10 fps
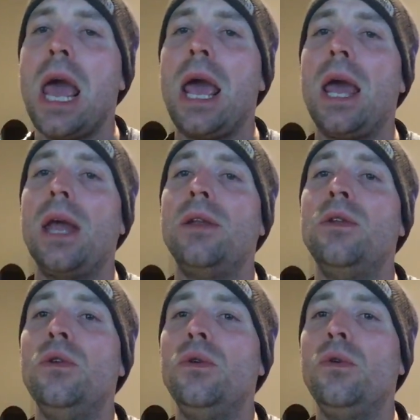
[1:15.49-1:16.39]

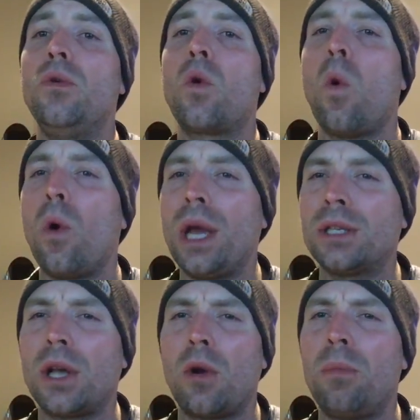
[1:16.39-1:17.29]
and new
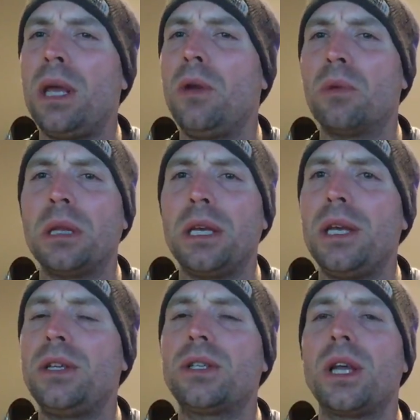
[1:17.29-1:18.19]
coins that are being
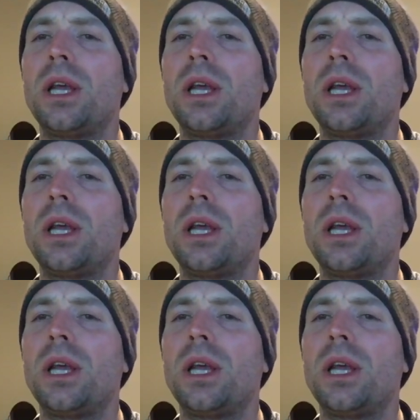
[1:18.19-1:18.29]
released